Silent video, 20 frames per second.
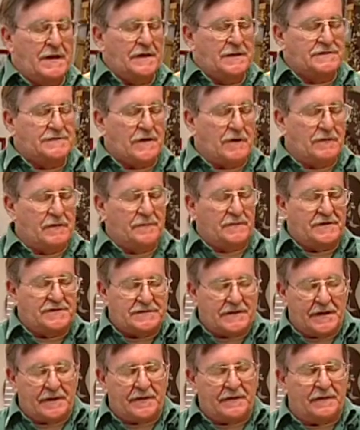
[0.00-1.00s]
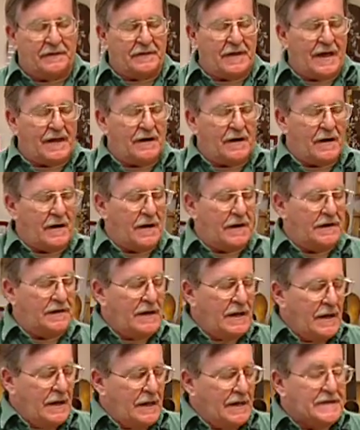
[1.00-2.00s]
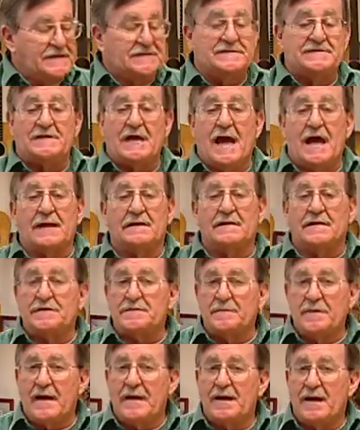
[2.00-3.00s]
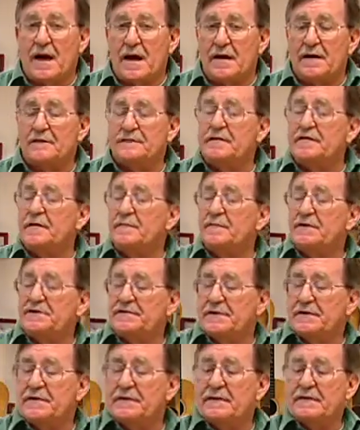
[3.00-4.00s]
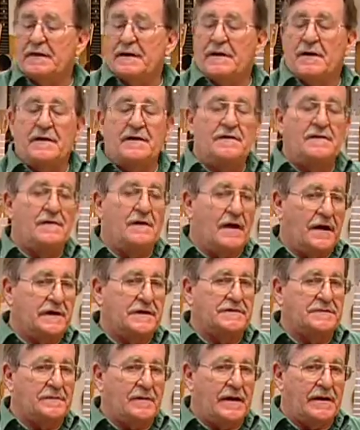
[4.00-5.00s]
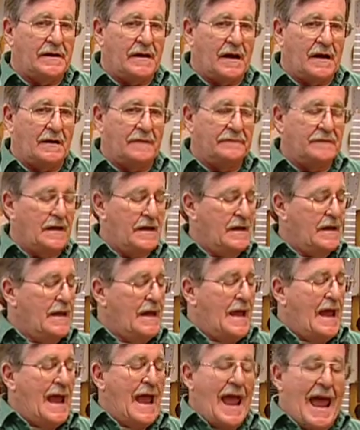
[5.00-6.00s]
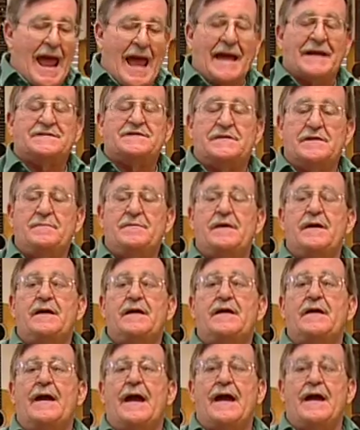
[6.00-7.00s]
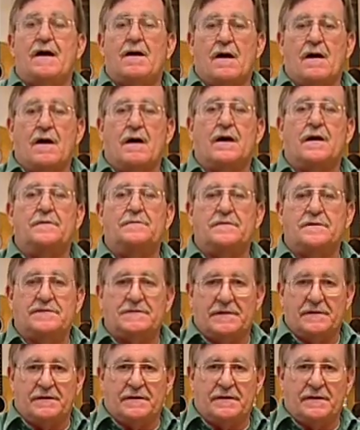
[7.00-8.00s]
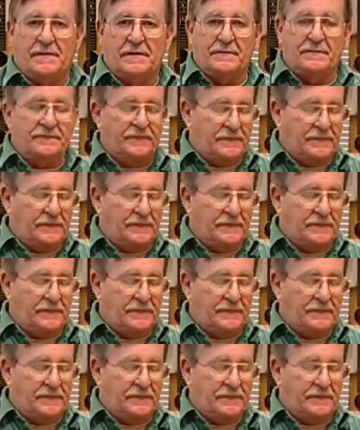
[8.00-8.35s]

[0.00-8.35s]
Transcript: So the material that our saddle is made out of and the material that our nut is made out of has to be a hard material.